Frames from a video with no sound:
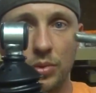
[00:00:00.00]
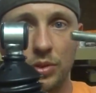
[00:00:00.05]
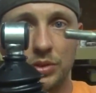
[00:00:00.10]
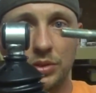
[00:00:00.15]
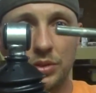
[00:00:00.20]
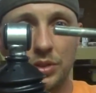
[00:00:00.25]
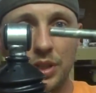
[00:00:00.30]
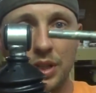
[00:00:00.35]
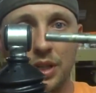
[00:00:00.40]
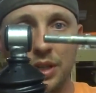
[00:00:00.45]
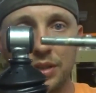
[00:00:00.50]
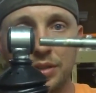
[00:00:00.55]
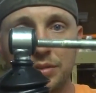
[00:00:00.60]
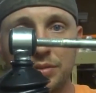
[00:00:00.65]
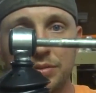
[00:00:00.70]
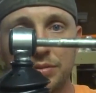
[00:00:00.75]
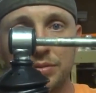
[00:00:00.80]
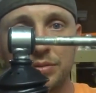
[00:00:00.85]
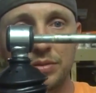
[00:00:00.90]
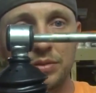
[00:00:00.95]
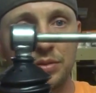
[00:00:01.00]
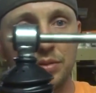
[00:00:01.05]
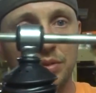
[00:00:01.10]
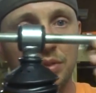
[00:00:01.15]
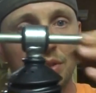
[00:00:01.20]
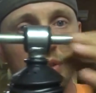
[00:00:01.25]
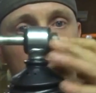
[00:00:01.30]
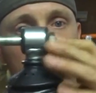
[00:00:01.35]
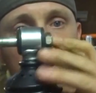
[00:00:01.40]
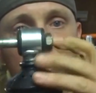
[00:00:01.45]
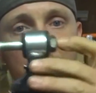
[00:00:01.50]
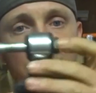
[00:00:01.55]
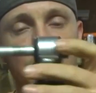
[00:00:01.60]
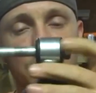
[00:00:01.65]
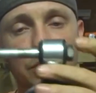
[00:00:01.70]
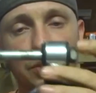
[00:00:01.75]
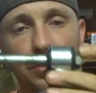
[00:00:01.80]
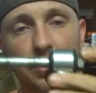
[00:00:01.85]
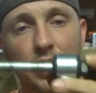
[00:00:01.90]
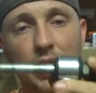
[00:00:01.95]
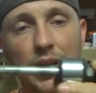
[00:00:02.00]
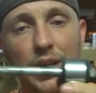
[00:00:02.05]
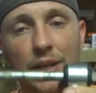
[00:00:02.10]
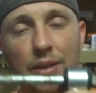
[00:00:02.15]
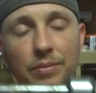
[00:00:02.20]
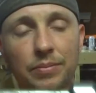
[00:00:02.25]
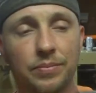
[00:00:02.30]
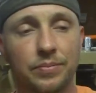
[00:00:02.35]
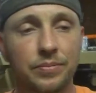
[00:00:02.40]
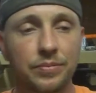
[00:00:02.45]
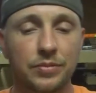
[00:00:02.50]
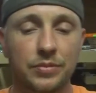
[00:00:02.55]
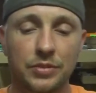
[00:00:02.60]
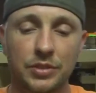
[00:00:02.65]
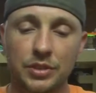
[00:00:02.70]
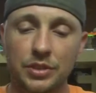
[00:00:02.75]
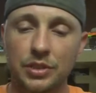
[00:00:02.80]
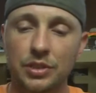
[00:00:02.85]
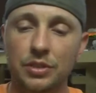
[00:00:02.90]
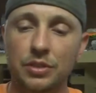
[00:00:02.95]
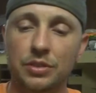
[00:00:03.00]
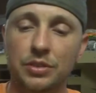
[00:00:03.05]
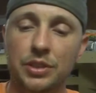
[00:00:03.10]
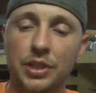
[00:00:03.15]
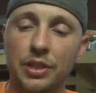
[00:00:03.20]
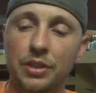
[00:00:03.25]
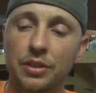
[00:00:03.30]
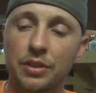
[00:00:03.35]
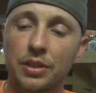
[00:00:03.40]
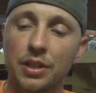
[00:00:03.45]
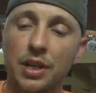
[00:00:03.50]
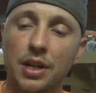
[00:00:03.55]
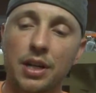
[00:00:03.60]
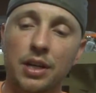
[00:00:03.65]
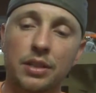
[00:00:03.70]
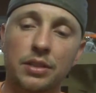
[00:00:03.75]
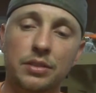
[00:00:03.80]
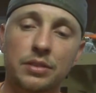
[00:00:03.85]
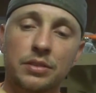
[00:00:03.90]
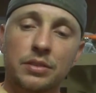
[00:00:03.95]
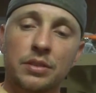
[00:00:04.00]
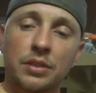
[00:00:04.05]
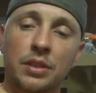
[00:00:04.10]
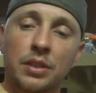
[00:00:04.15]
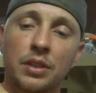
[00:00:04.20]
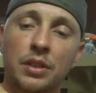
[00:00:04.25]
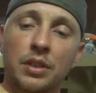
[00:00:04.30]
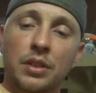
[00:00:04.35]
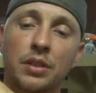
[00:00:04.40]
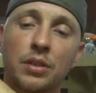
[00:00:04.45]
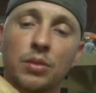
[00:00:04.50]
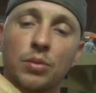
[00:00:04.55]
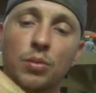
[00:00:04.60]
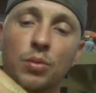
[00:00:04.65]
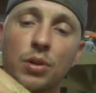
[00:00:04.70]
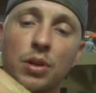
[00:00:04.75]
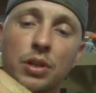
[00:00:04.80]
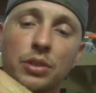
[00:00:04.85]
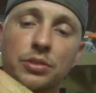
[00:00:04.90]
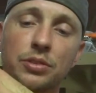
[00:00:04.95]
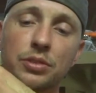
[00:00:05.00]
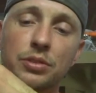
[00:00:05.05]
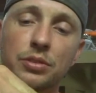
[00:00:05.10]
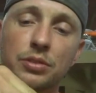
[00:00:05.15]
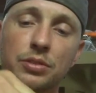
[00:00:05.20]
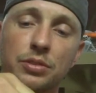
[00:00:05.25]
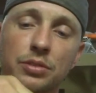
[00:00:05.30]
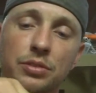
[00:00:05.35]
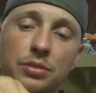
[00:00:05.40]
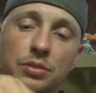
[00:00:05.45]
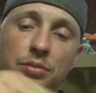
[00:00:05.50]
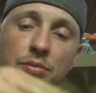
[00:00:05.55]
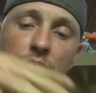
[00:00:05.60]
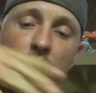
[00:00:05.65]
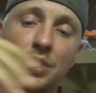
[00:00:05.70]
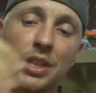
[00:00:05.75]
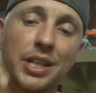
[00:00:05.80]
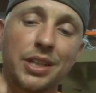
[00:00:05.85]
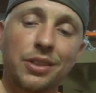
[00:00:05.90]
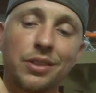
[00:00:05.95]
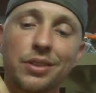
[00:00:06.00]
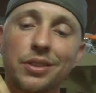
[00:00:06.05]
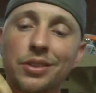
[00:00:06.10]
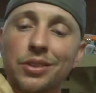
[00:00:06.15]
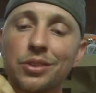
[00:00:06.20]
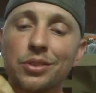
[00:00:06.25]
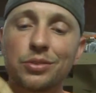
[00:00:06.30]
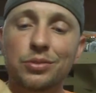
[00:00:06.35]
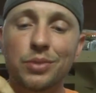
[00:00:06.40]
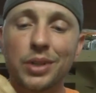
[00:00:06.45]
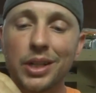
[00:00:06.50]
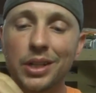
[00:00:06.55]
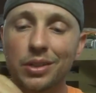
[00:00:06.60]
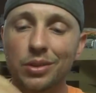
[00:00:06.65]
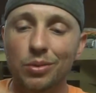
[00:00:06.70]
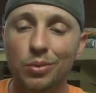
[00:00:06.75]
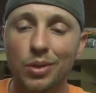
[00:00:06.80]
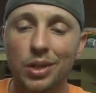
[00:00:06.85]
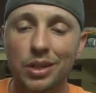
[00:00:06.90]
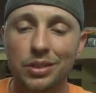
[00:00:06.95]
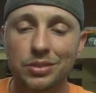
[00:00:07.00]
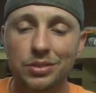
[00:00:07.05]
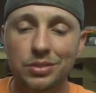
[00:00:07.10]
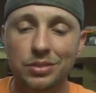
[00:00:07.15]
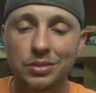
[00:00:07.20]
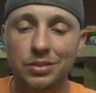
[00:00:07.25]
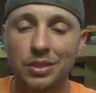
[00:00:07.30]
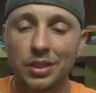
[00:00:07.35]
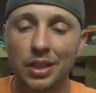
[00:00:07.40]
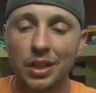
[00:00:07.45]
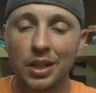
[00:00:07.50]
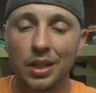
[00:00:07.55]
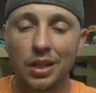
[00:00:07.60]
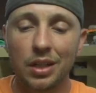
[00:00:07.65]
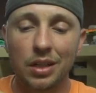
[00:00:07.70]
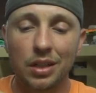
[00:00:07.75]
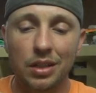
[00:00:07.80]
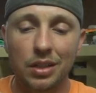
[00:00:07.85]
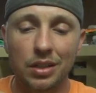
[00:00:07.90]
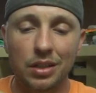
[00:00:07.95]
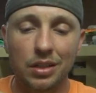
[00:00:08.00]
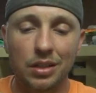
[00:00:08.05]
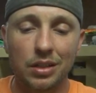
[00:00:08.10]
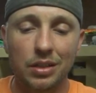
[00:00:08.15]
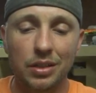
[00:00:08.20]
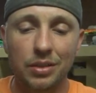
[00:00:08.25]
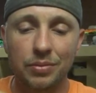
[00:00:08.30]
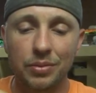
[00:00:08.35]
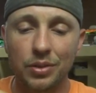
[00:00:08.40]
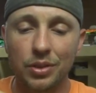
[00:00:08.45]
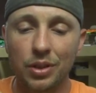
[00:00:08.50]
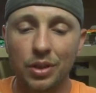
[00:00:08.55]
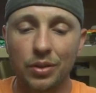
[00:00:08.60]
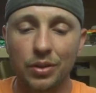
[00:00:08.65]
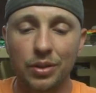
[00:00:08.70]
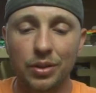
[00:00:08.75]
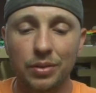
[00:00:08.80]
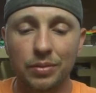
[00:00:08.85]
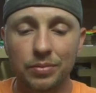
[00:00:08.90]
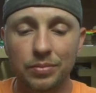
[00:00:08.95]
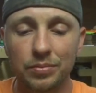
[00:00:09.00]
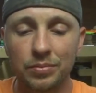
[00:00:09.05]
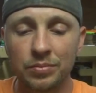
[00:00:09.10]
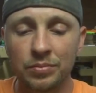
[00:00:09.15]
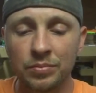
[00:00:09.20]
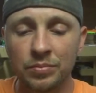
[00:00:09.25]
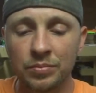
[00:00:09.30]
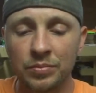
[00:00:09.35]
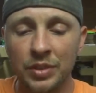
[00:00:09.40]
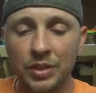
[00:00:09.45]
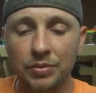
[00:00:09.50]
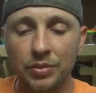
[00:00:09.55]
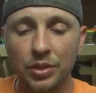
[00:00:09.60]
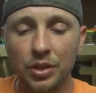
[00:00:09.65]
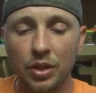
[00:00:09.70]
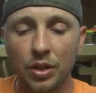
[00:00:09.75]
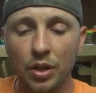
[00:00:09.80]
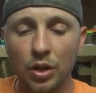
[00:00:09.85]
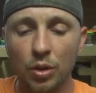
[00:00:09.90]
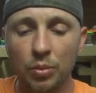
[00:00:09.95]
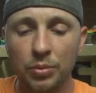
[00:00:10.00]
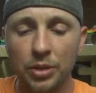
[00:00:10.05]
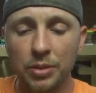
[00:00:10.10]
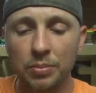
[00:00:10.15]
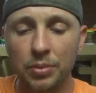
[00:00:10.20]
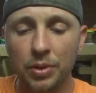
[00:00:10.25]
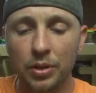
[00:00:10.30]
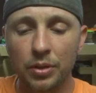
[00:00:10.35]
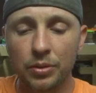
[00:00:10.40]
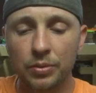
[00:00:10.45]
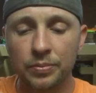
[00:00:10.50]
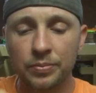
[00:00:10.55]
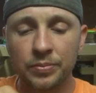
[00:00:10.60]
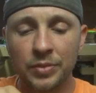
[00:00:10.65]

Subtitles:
shock, you're gonna do that. And you're gonna take your lock washers, and you can use regular washers. If you go to Home Depot,